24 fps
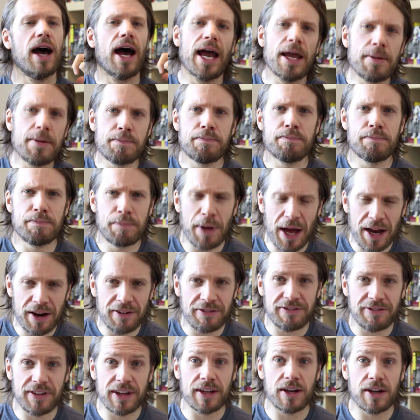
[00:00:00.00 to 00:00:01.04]
a
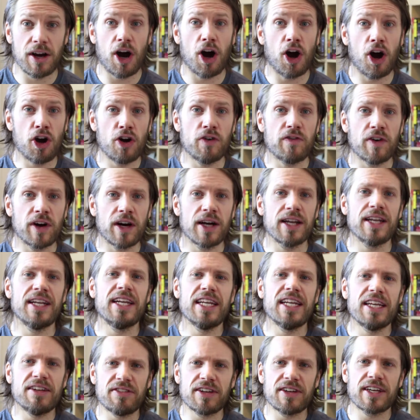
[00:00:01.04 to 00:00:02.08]
benefit over
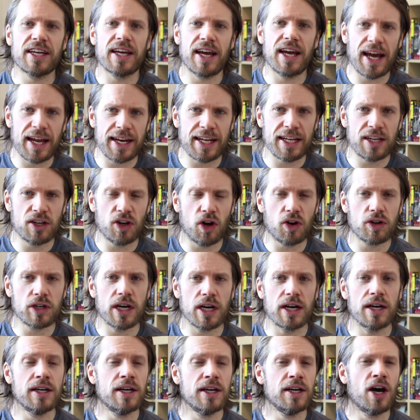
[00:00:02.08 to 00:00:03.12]
leaving it any
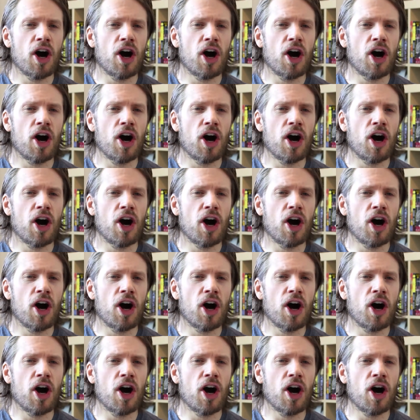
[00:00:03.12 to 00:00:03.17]
longer.